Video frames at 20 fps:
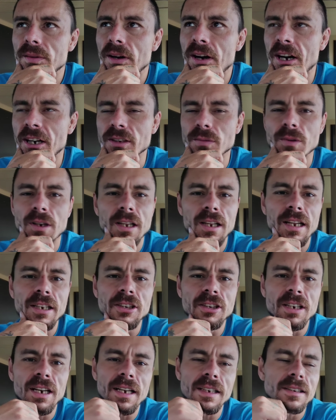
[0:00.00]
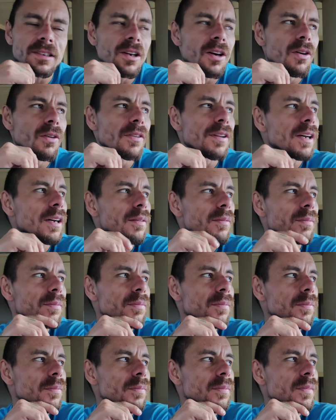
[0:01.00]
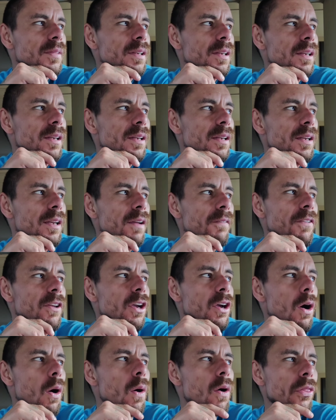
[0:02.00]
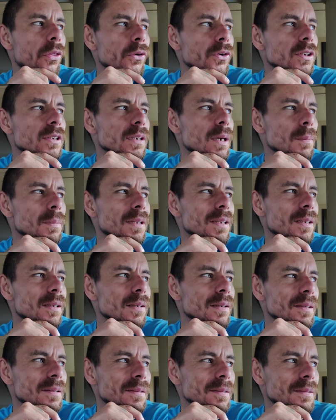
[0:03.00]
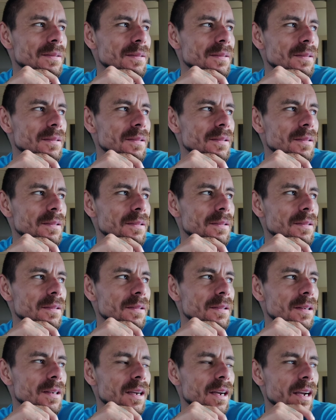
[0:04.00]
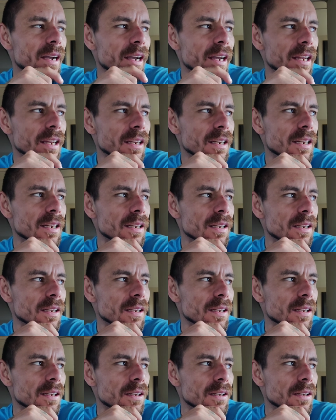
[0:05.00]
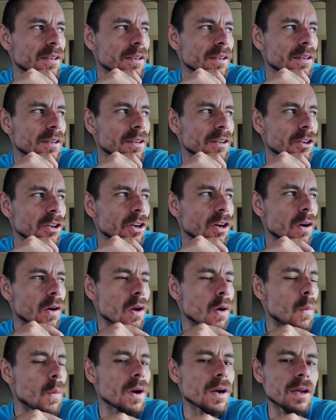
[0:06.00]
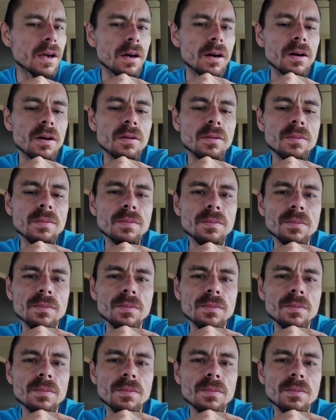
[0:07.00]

I just want to let you guys know that if you're going through something and you don't know where to go,